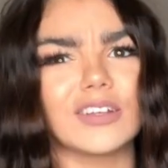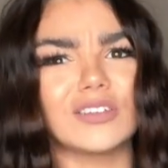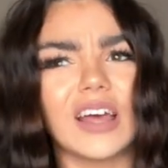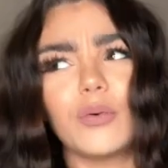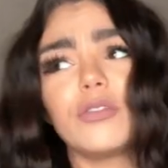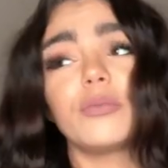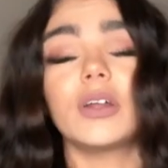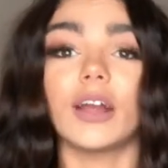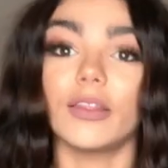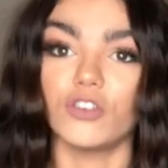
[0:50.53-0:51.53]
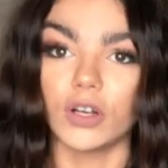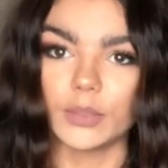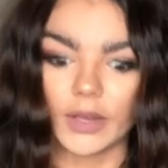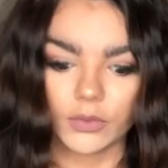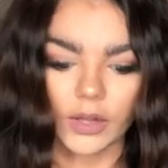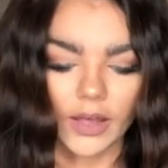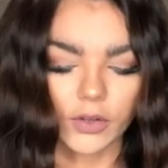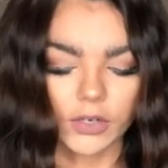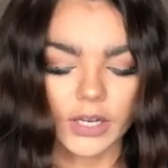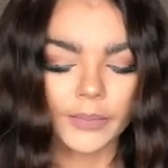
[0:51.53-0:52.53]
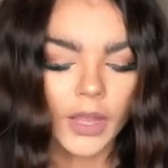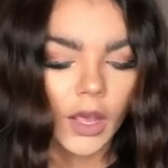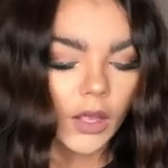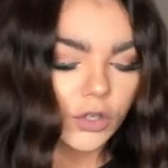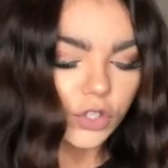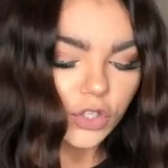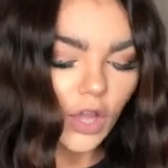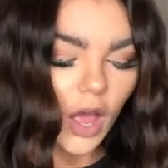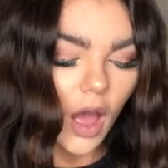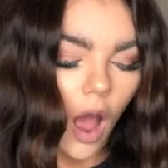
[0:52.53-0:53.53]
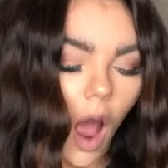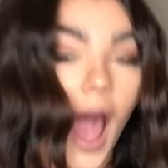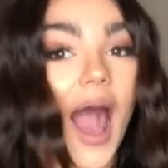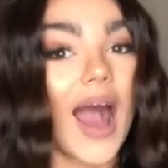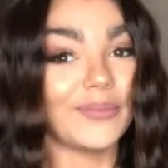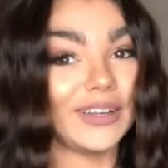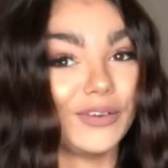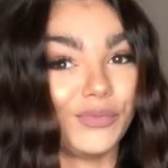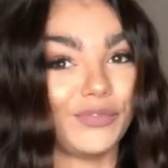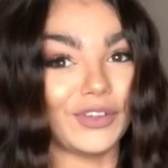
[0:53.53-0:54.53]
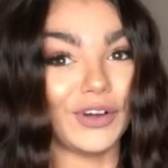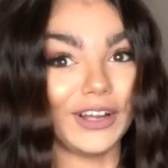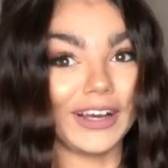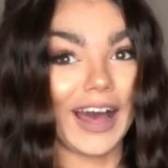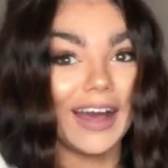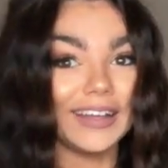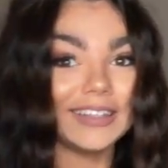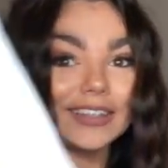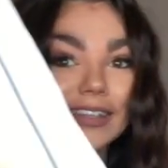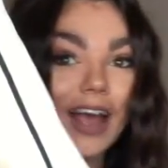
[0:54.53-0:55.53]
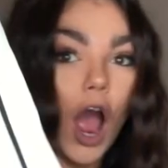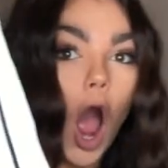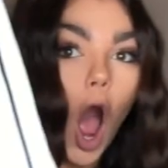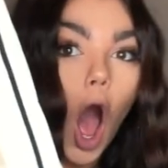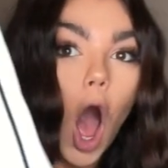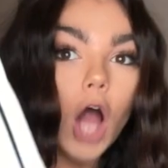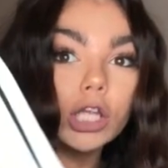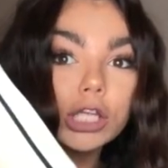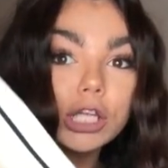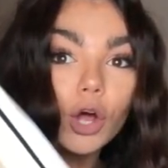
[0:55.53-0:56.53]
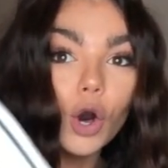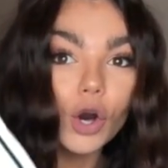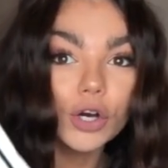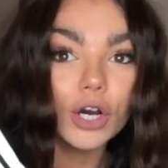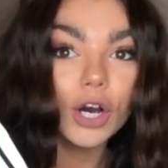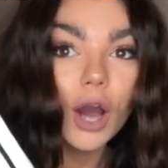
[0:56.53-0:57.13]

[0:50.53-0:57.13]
I was like, well, if I'm going to get the joggers, I might as well get the hoodie. So I'm in love with the colour, guys. Look!